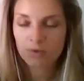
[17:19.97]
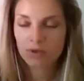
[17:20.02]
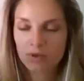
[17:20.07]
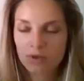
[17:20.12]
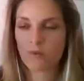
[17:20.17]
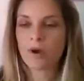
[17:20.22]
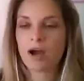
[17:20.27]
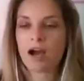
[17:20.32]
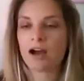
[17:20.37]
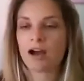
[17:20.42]
Where
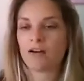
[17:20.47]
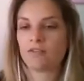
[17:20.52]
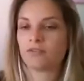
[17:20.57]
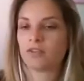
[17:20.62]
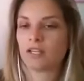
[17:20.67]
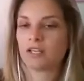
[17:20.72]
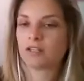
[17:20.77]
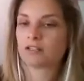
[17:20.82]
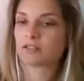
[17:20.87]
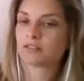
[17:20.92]
you have
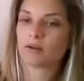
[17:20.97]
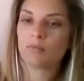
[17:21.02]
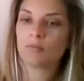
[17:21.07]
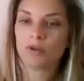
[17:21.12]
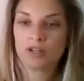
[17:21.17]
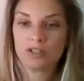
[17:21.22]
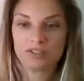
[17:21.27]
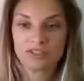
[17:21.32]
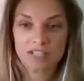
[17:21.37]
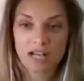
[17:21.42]
like
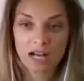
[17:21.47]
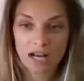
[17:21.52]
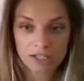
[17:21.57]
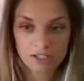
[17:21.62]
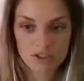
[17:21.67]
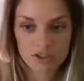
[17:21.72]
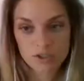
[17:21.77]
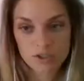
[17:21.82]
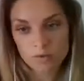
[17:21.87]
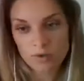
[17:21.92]
someone
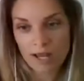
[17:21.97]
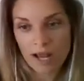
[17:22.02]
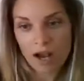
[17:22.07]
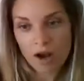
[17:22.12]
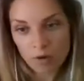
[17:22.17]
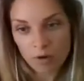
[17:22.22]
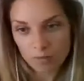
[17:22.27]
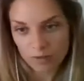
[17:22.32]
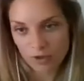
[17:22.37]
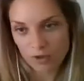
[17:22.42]
assigned to you to
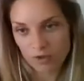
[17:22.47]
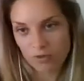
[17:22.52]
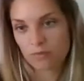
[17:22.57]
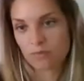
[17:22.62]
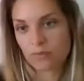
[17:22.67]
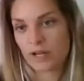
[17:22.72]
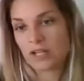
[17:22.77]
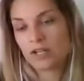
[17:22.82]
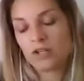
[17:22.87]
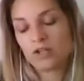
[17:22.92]
help you,
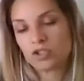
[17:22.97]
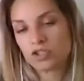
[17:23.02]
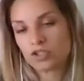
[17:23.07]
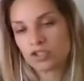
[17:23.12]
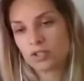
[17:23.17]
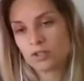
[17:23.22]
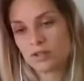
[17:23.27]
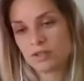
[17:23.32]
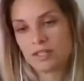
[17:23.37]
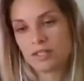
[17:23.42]
right? You're
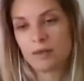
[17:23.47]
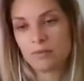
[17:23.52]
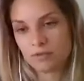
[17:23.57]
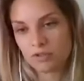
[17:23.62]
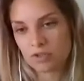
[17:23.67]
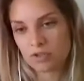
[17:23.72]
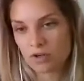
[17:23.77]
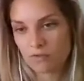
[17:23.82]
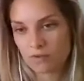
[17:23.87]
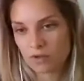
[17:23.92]
just the
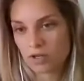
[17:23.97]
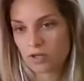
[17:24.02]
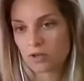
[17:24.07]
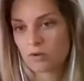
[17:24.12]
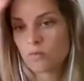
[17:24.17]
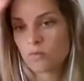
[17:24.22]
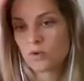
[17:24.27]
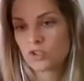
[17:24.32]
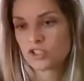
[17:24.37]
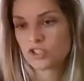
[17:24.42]
observer,
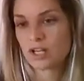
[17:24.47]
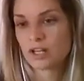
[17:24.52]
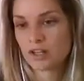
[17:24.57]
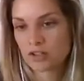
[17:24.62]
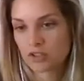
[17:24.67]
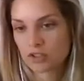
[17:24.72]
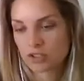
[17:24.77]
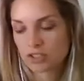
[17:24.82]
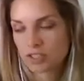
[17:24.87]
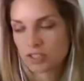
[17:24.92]
which I
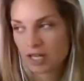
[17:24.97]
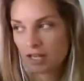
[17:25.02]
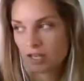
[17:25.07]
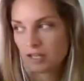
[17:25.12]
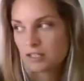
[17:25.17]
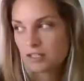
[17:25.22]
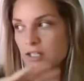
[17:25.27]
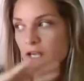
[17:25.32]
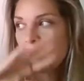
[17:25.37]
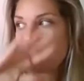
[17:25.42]

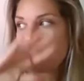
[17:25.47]
understand.